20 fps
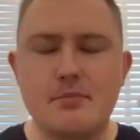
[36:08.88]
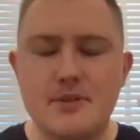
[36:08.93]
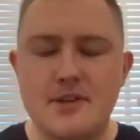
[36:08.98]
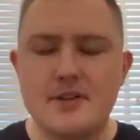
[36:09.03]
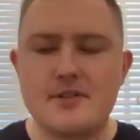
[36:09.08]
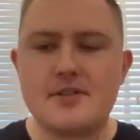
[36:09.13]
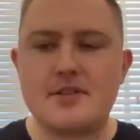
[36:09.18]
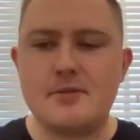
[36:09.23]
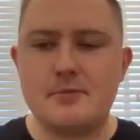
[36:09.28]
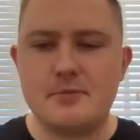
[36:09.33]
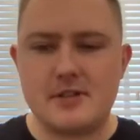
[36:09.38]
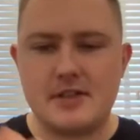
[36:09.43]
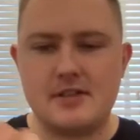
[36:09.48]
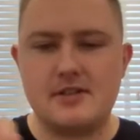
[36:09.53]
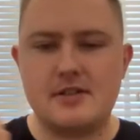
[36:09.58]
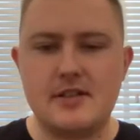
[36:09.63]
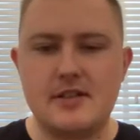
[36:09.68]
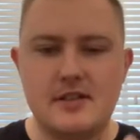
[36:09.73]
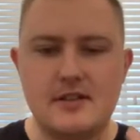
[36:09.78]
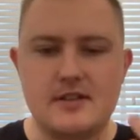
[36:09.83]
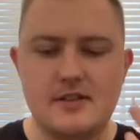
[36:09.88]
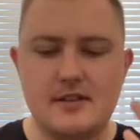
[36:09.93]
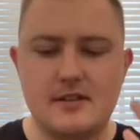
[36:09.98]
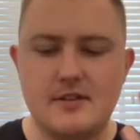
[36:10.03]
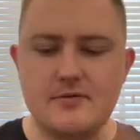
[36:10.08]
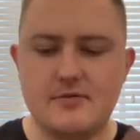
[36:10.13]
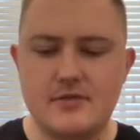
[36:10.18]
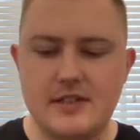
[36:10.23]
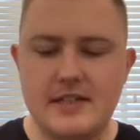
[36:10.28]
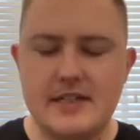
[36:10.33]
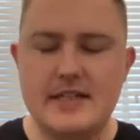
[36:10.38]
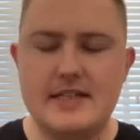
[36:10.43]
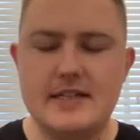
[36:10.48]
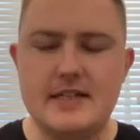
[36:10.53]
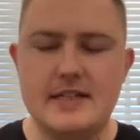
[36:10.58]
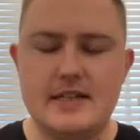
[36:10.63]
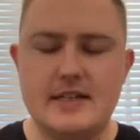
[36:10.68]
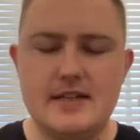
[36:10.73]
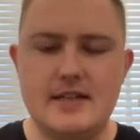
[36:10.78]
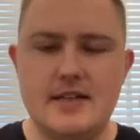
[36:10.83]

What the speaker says: blossoms into this lovely,